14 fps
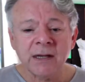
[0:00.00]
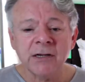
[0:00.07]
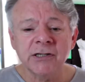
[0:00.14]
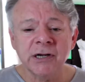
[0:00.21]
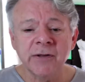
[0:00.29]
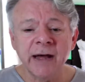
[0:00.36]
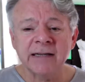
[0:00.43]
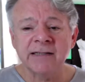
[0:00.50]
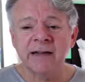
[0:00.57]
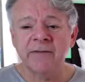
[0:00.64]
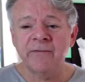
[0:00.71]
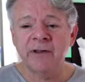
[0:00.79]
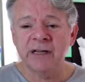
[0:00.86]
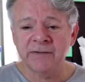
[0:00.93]
So that's
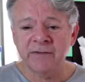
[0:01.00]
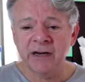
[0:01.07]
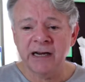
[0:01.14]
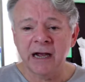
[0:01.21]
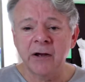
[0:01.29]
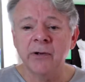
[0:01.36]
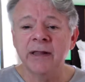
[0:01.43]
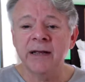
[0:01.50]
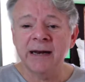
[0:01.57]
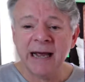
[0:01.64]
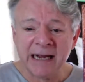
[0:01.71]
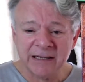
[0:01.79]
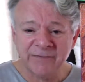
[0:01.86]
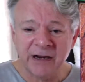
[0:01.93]
it for this video. In the
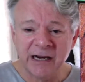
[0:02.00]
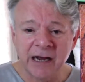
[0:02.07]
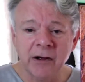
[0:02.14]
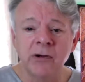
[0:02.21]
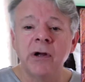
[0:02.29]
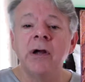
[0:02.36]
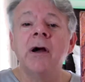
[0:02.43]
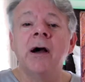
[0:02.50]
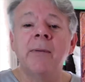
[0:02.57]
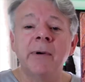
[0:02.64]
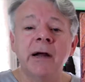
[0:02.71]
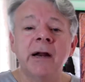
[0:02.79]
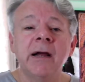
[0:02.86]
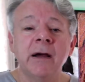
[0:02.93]
next video, I'm
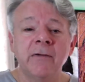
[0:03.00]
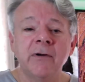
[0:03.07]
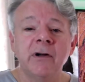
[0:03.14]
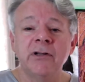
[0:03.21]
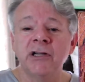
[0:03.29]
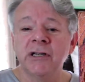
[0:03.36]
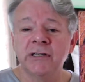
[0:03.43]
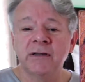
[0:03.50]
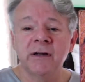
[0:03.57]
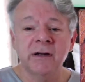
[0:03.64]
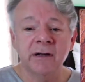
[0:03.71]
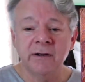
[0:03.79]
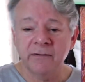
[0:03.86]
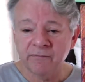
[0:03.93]
going to cover just
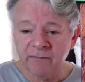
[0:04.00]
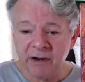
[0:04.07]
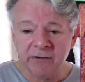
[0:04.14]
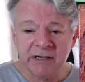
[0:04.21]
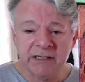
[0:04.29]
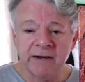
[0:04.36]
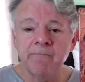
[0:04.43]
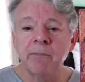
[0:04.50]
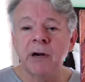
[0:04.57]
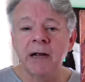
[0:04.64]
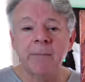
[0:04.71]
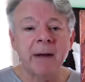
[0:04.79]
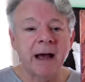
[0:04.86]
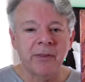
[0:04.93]
very
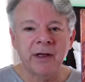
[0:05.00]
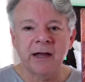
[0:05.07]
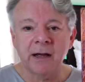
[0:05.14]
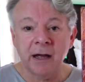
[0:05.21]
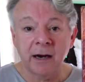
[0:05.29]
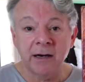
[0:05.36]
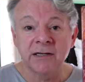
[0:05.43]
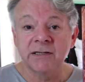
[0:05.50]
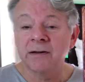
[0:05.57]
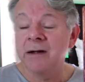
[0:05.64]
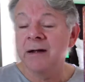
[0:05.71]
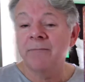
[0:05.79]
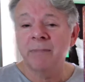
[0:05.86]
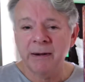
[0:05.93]
simply about the colours,
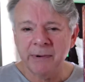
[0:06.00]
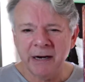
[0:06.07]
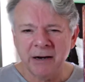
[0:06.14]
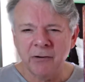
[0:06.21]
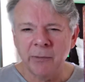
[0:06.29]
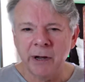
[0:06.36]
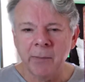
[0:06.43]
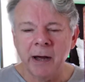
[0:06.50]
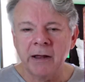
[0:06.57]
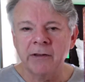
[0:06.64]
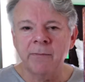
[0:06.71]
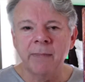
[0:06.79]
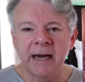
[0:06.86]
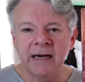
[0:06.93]
maybe a little bit about
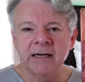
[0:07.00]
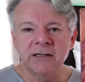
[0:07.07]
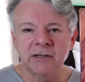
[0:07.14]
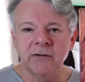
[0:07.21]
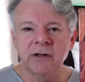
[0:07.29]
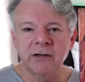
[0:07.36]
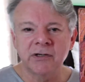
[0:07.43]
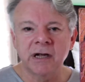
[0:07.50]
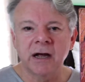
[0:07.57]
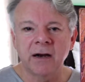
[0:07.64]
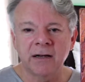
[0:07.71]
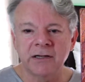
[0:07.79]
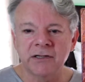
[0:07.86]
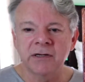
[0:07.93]
the meanings of those
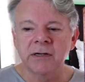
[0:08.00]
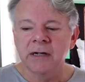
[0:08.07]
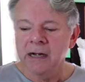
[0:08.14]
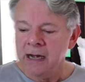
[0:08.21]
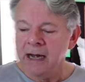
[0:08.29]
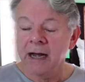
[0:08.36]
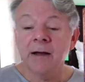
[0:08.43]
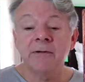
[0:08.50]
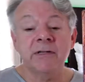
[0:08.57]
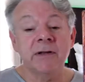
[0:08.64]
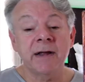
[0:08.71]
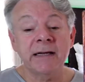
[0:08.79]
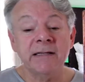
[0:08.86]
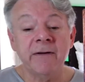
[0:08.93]
colours.
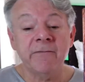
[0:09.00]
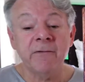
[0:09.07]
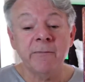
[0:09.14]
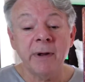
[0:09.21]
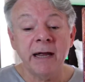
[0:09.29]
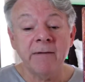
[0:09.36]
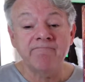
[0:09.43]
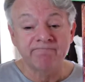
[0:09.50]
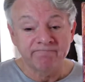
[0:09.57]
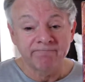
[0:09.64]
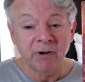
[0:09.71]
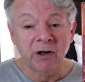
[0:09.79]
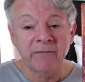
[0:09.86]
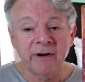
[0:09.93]
So that's it from me.
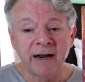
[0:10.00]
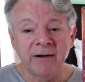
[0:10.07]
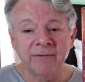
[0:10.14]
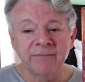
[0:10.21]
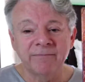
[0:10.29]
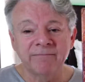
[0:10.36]
Bye for now.